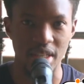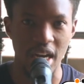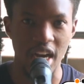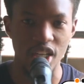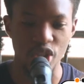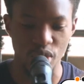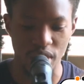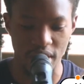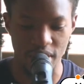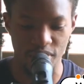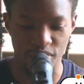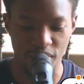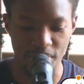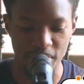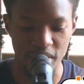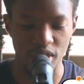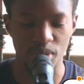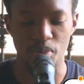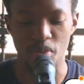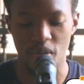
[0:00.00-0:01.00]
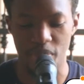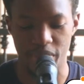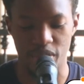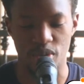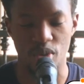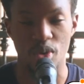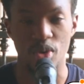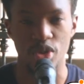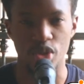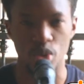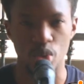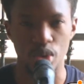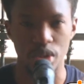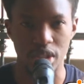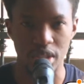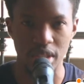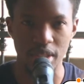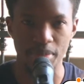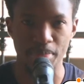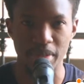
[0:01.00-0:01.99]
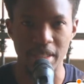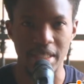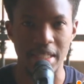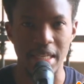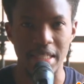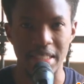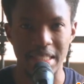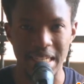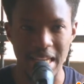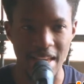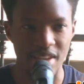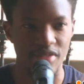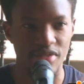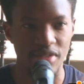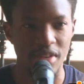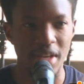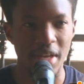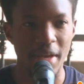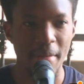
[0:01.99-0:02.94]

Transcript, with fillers: Actually, from this moment on, you would see Peter's life